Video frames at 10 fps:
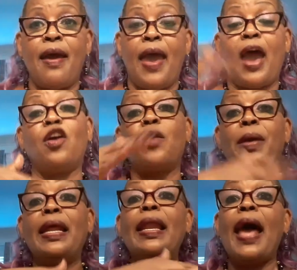had
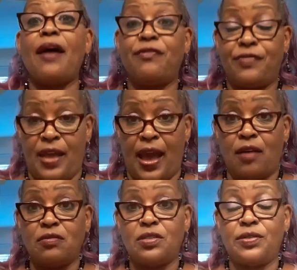already left the
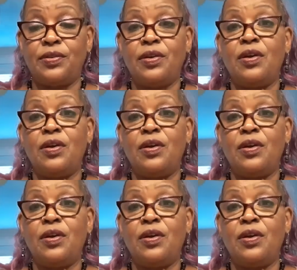house